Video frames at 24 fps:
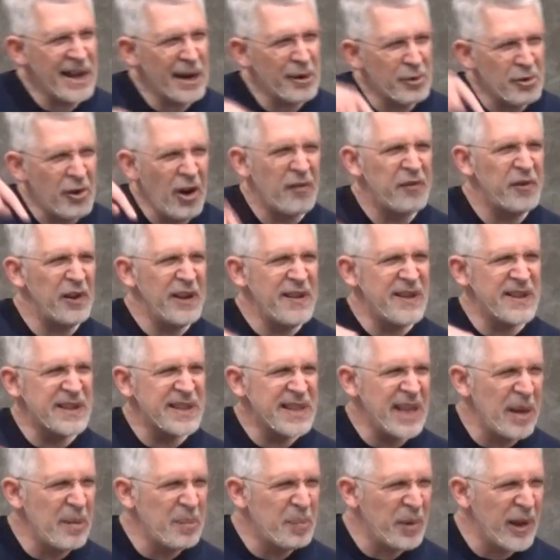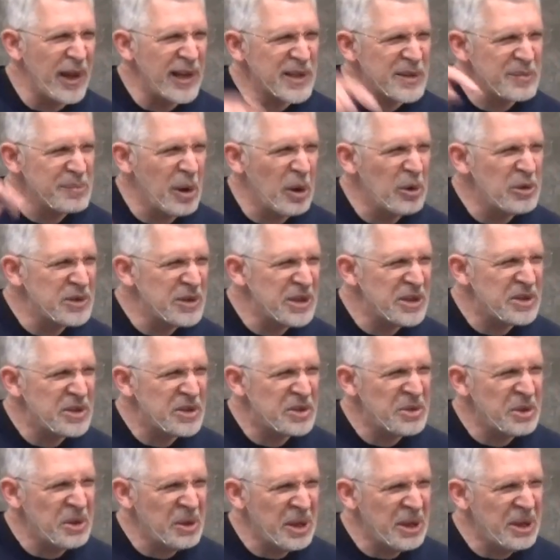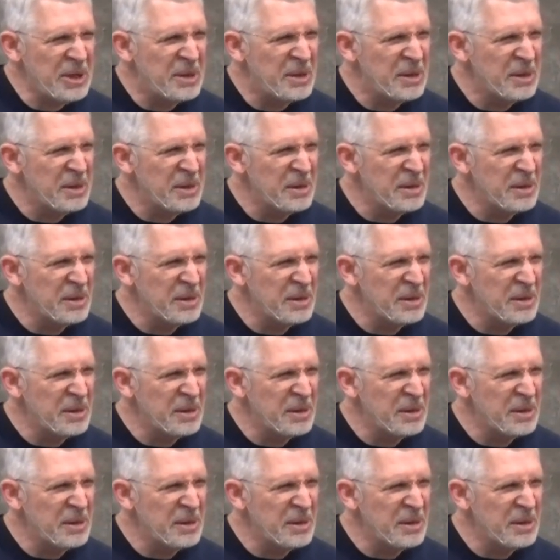at roughly the same place Moses stood